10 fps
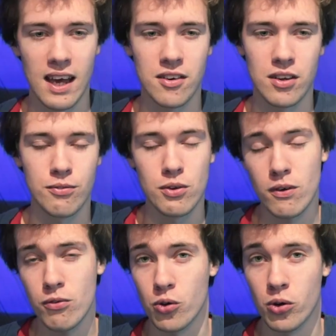And if you've
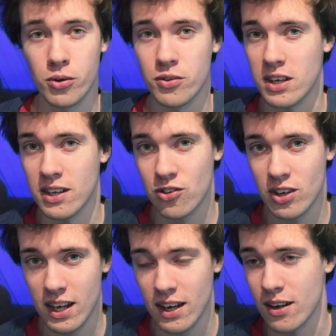ever gone on the
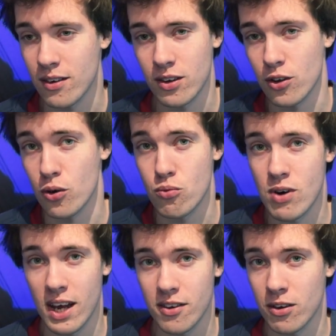internet and, you know, read